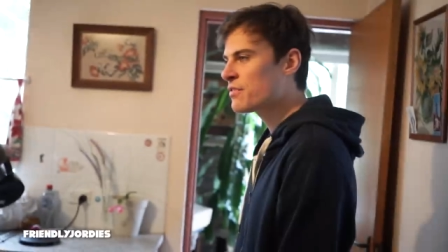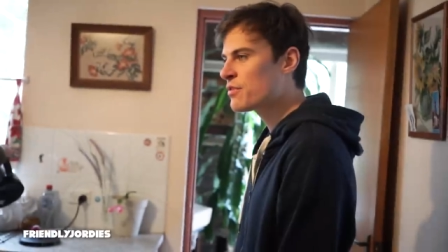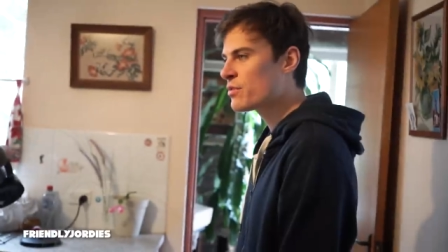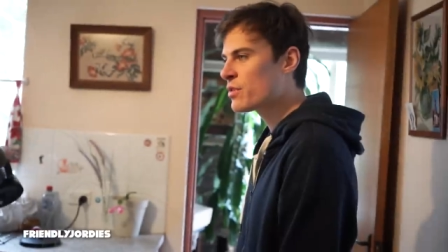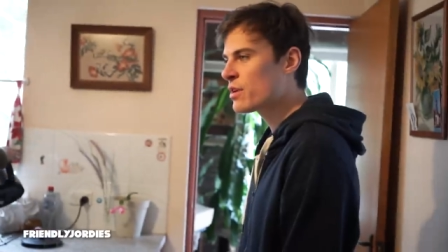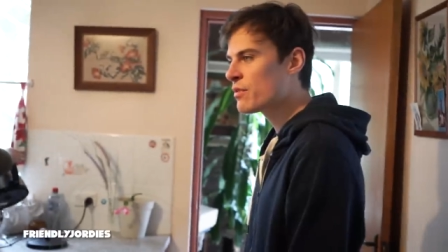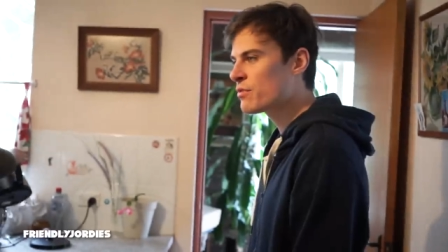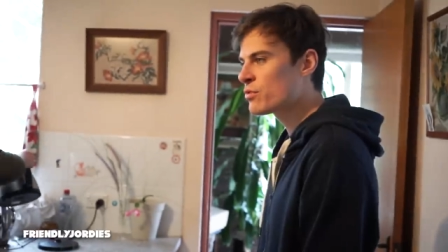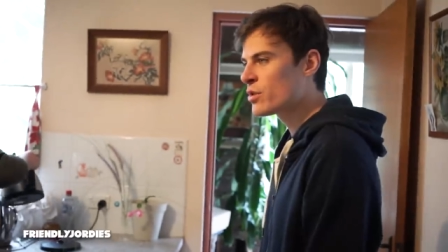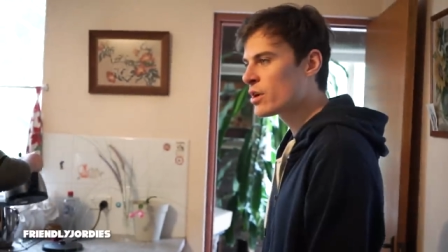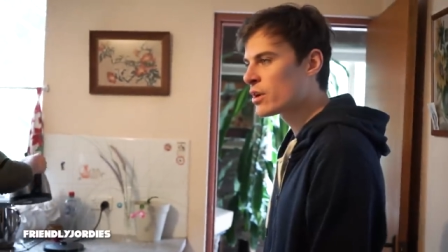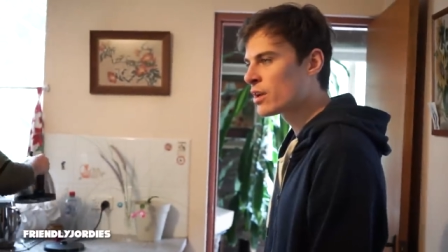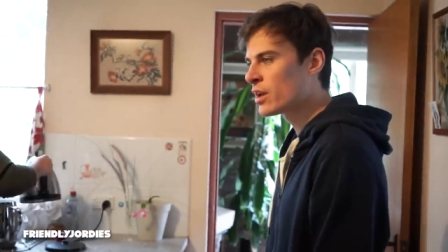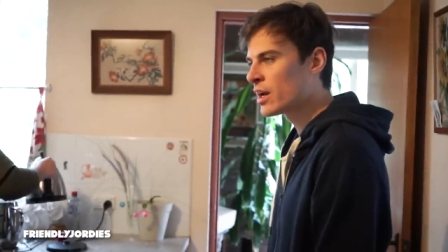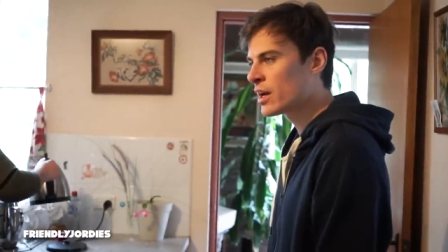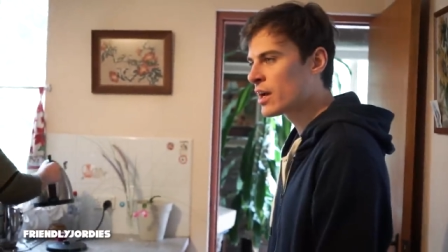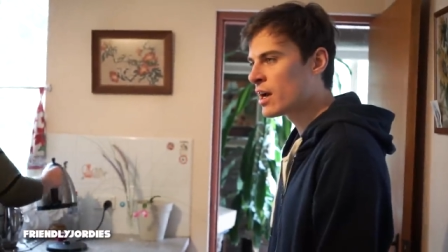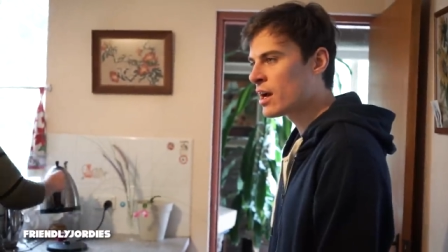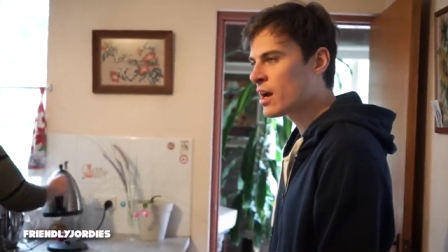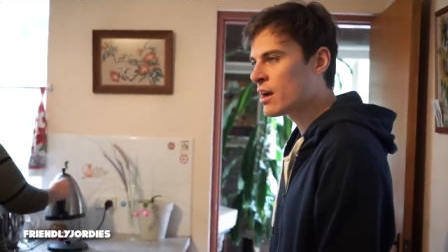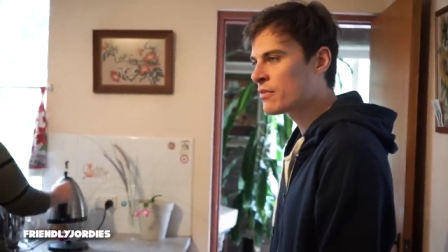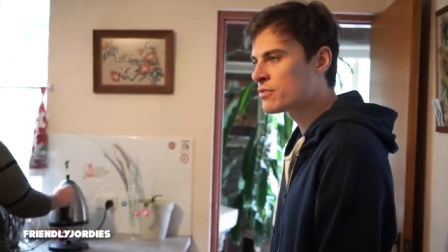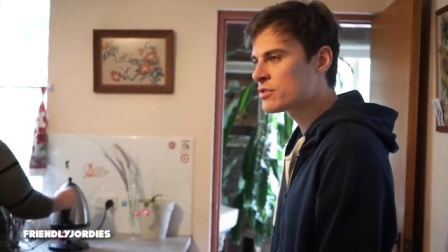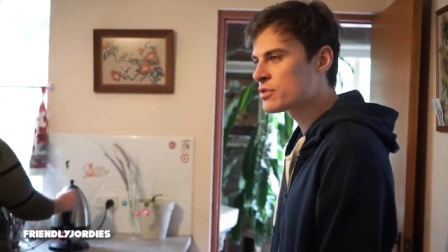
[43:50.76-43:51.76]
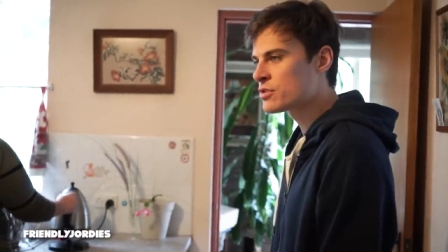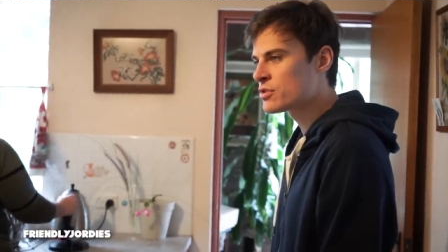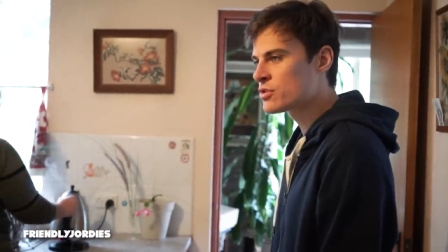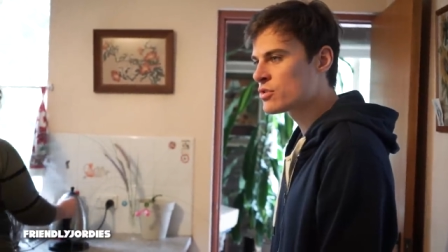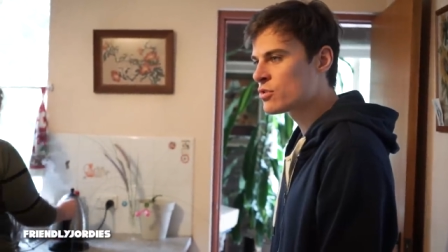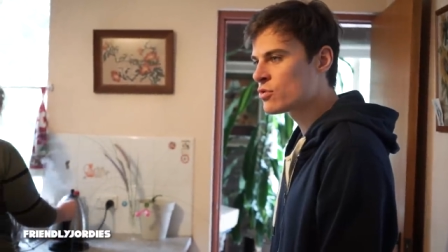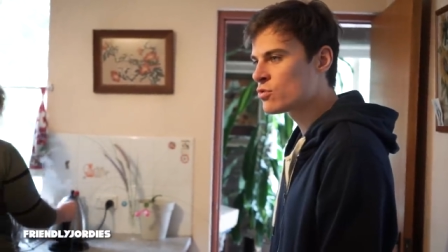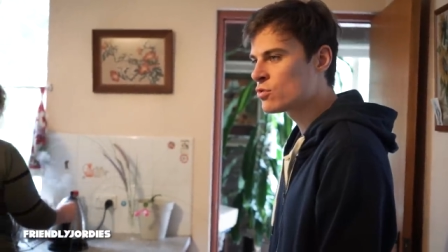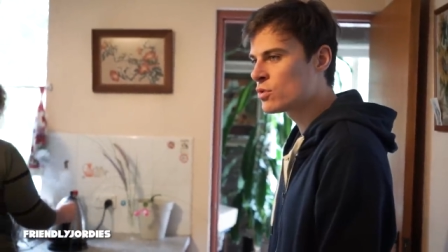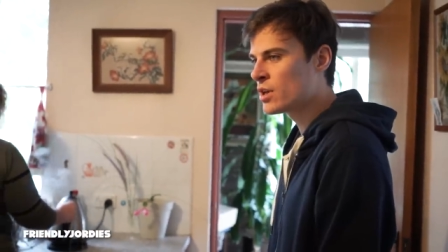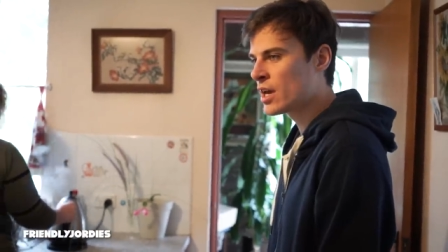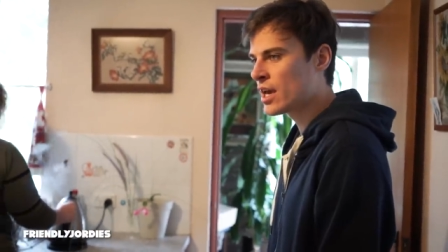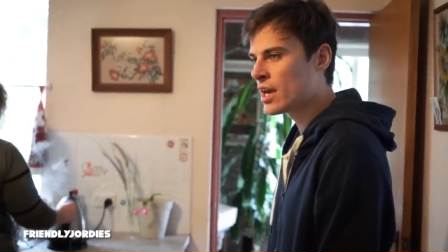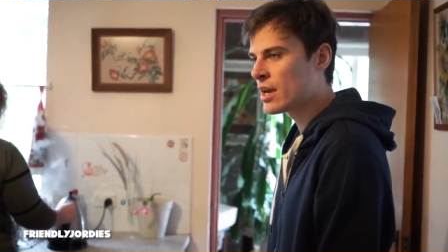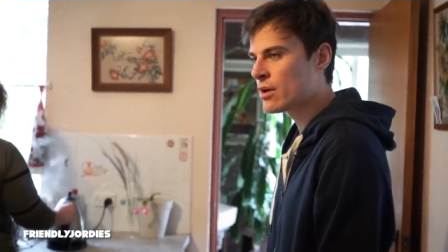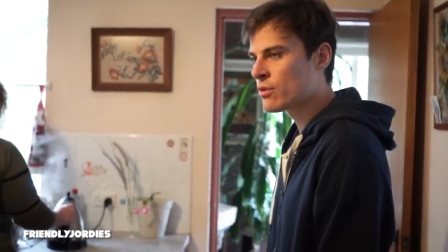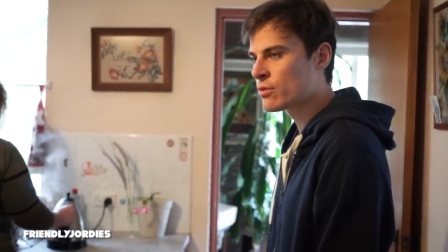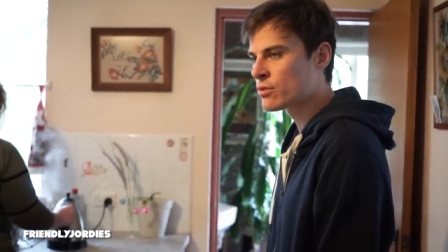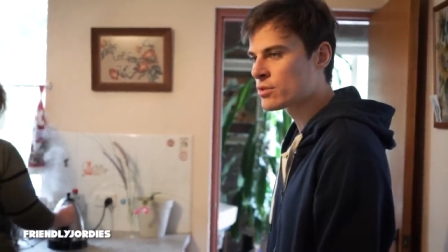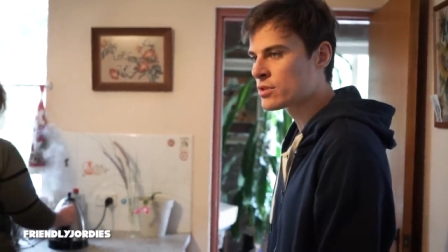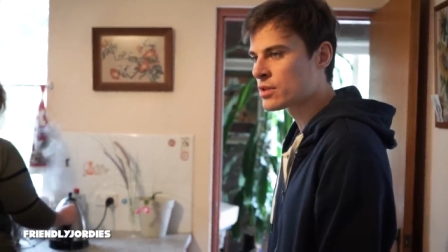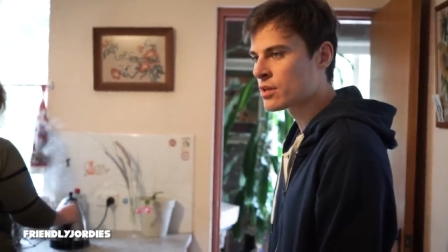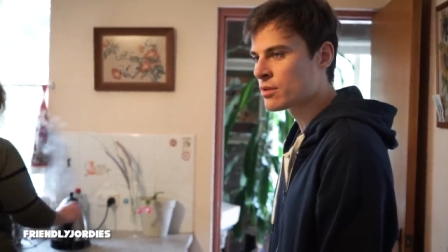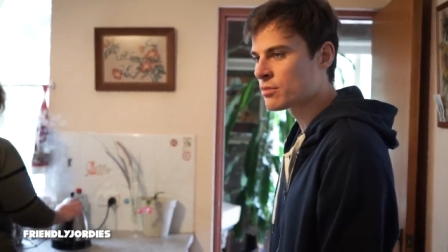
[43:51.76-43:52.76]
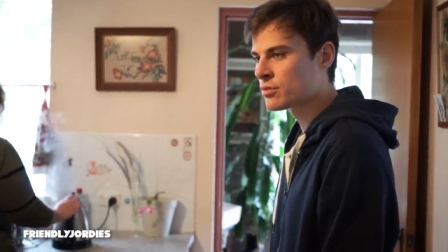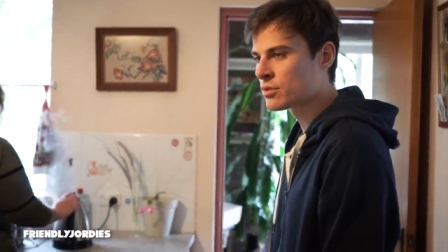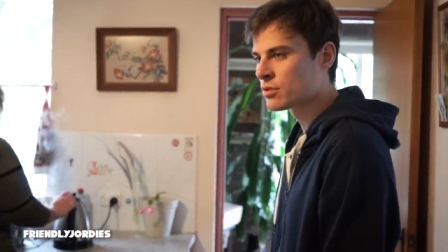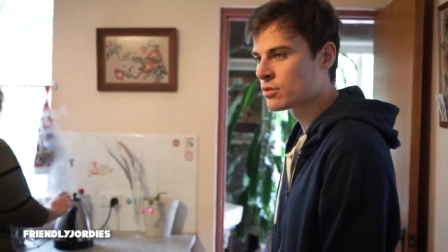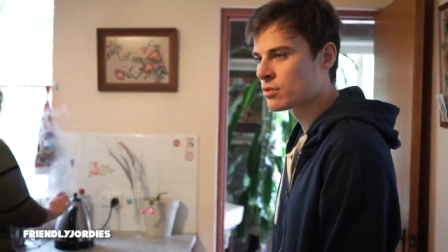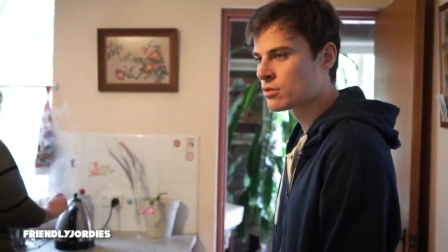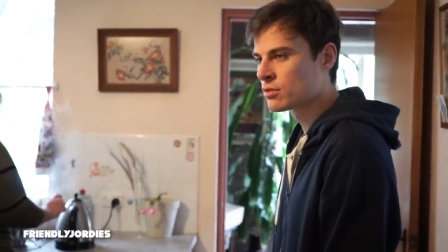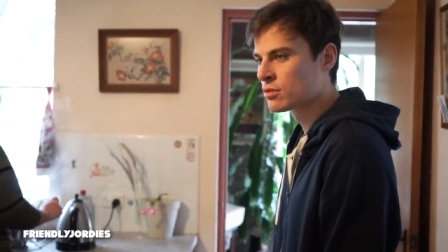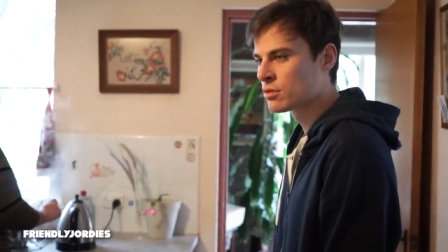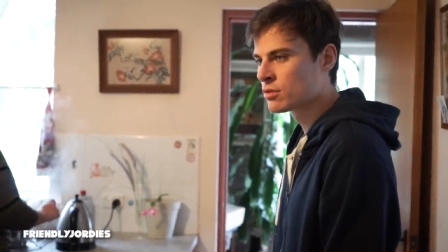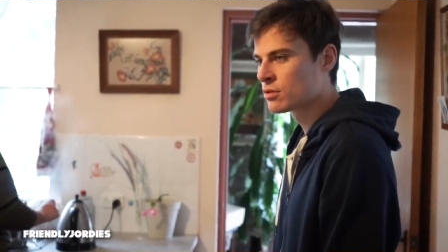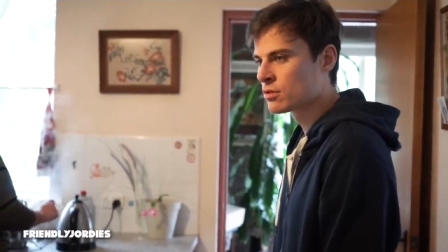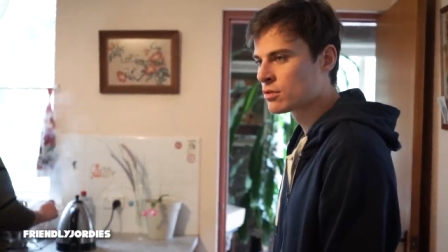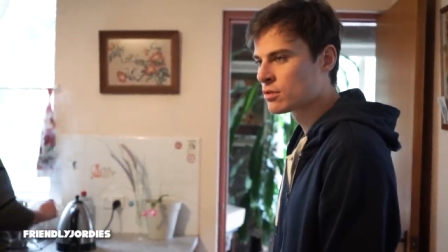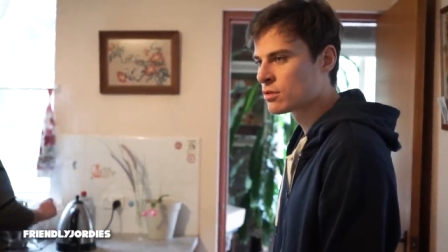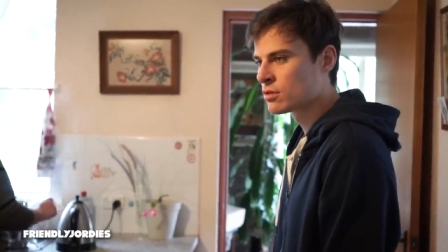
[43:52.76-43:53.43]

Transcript: for everyone, like after school care or something.